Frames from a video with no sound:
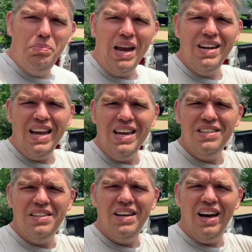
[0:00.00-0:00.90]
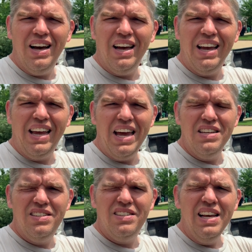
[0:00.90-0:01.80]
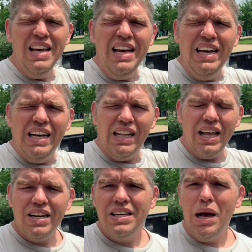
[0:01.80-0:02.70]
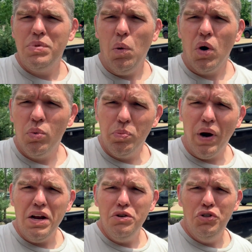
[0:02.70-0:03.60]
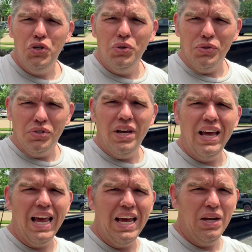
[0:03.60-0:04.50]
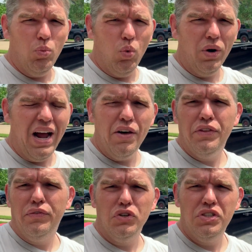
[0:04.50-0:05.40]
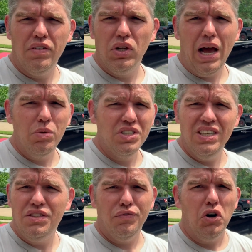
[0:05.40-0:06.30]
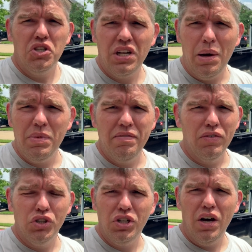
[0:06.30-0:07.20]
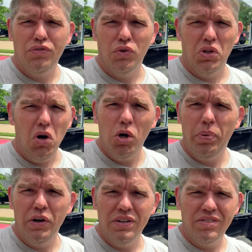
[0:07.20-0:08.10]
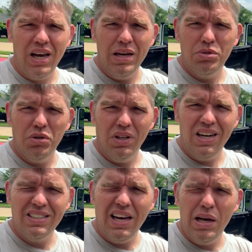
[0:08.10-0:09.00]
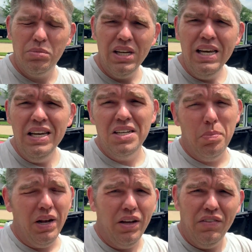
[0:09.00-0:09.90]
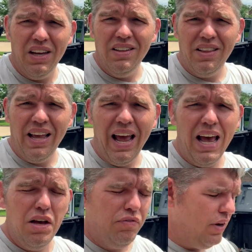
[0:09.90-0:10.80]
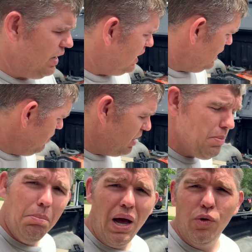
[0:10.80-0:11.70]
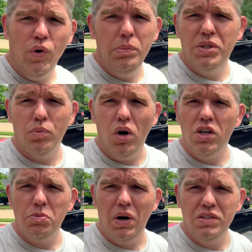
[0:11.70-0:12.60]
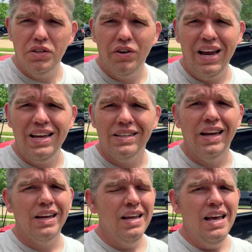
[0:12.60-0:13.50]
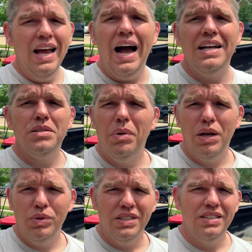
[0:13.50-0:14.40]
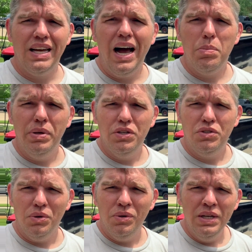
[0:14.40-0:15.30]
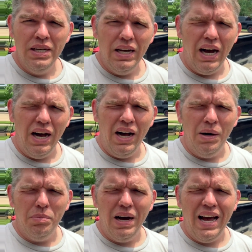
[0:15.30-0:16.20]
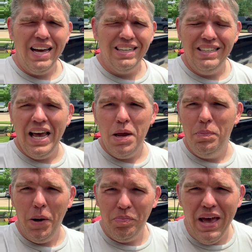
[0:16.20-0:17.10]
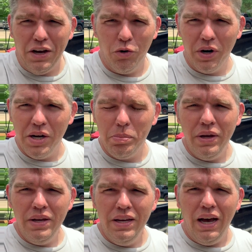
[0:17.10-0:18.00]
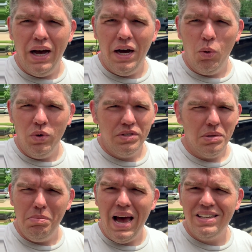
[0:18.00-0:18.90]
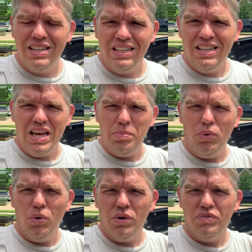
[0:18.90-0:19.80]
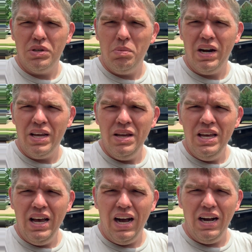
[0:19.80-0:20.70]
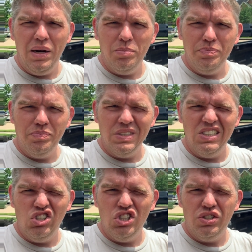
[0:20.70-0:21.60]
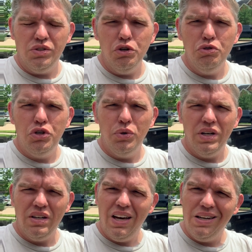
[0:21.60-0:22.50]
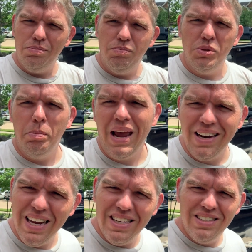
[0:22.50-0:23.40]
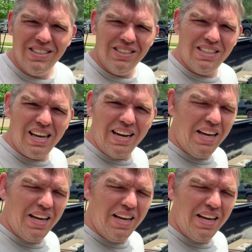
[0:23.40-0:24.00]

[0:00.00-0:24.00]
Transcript: Band-Aids uh, in case. A lot of times I work with brand new shooters and we're out there for several hours and that's the first time they've ever shot for a long period of time. So a lot of times, depending on the gun that they have, uh, it might rub some raw spots in their hand. Like I had somebody with a Sky pistol. Um, I had to tape up that grip uh, with some masking tape. Or if somebody um, is just new to it, uh, some Band-Aids just to kind of